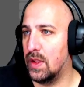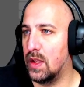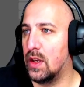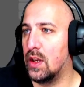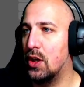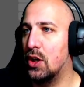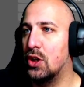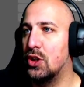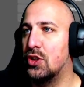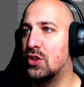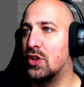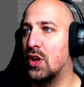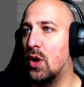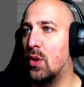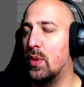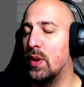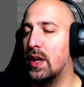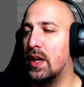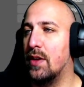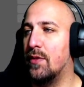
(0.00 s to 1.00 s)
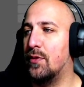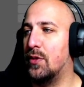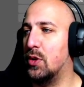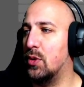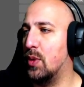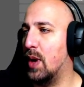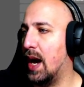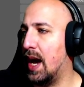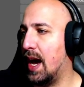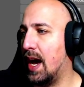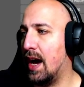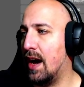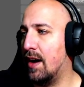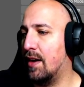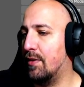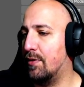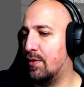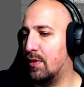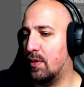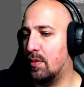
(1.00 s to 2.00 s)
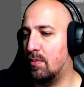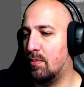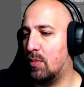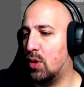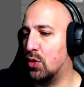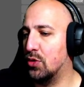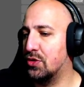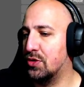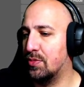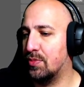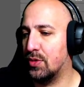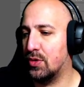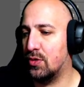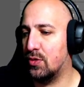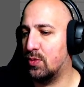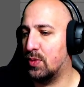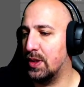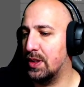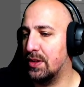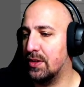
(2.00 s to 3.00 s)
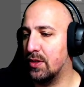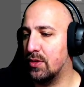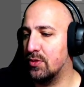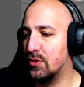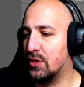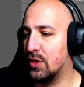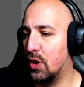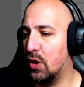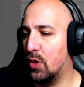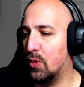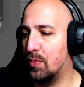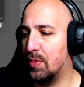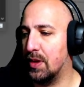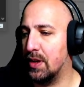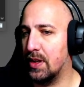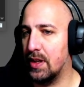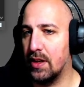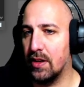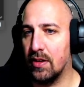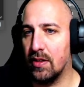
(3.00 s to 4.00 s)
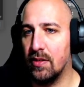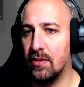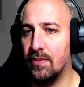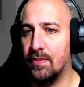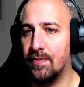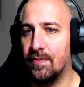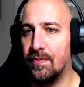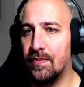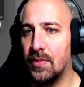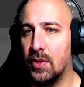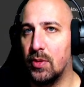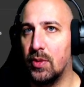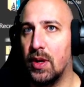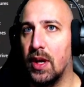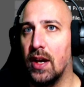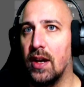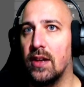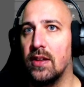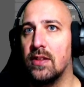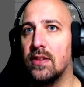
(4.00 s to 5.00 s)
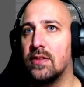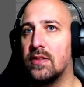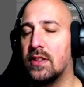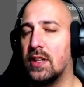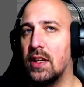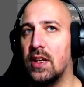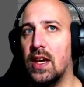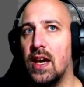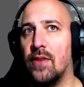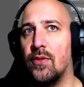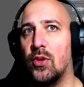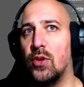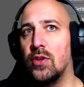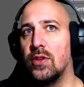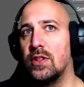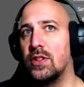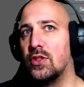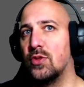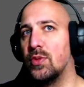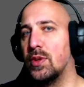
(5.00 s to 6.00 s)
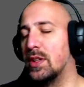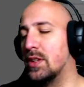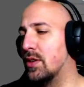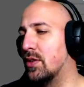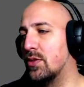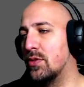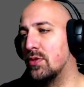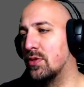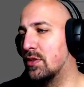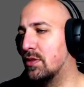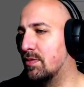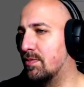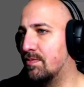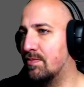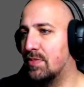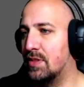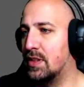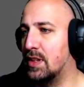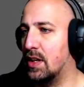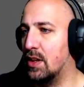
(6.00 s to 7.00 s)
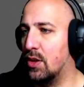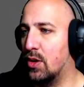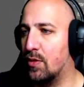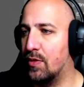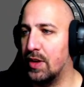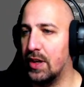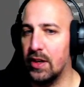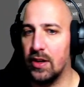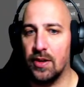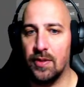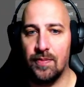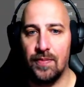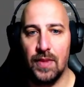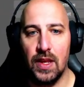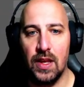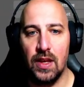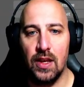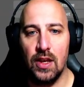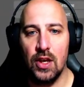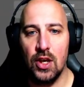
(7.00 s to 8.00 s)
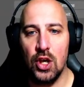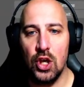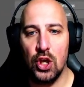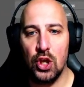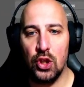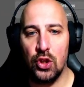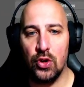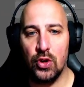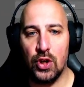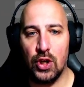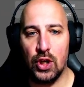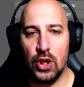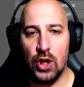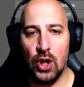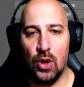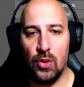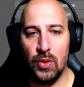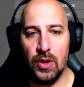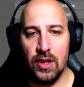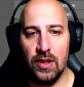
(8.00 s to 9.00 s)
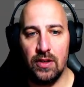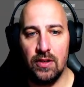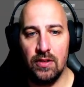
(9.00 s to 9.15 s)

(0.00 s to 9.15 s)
So if you have multiple windows open here, okay, so you have all these windows sitting over here, you could go in